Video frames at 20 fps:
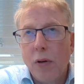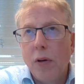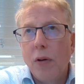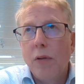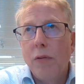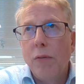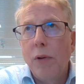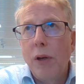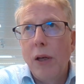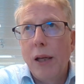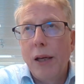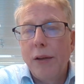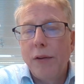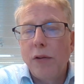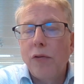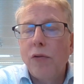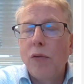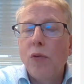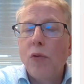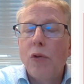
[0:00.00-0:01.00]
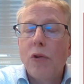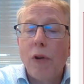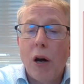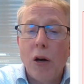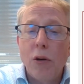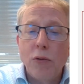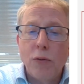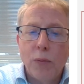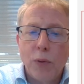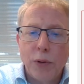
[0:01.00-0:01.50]
related to
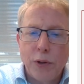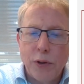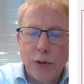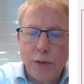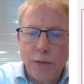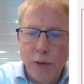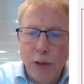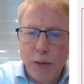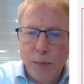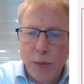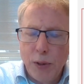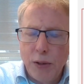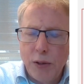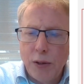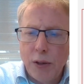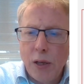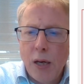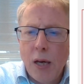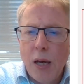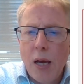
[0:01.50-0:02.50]
groundwater treatment.